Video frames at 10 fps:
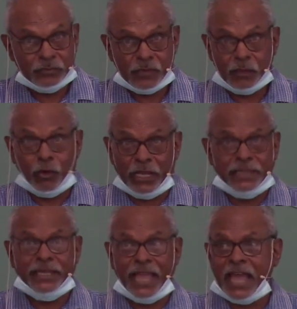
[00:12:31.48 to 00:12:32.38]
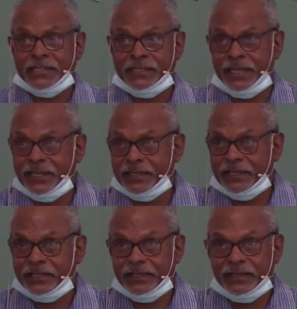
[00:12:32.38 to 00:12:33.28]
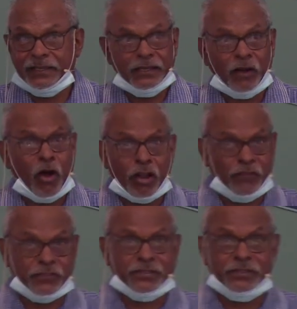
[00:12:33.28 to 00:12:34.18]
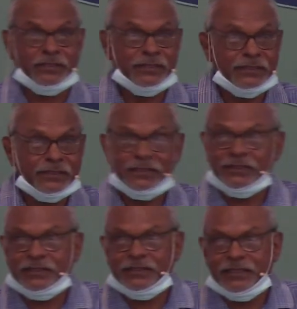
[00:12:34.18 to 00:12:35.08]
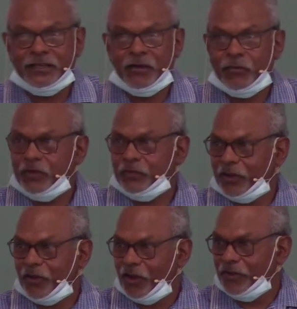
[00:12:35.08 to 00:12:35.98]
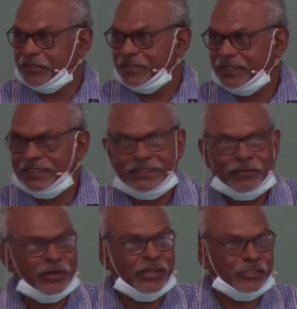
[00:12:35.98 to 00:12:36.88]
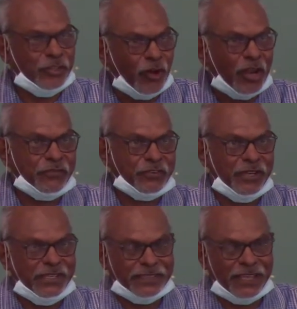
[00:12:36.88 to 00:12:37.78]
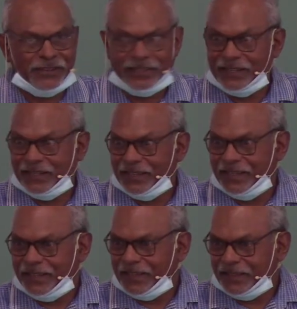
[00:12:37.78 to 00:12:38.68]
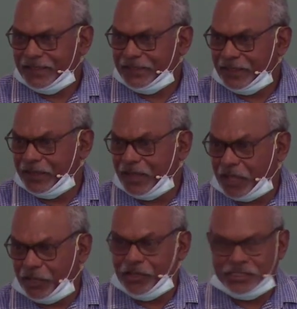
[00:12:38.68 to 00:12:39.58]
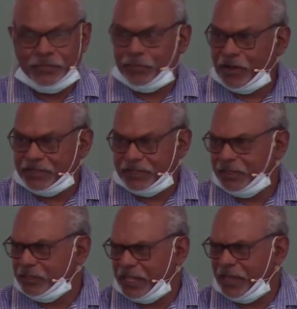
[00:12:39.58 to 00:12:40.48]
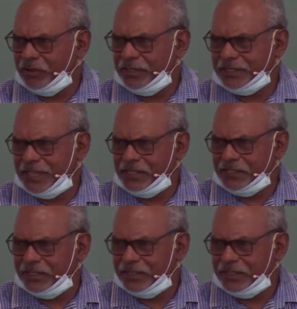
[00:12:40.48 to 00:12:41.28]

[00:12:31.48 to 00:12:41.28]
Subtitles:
look, in the garden there, olives. We've got olives. We've got two olive trees, and Kirsty processed it. Tell them to take you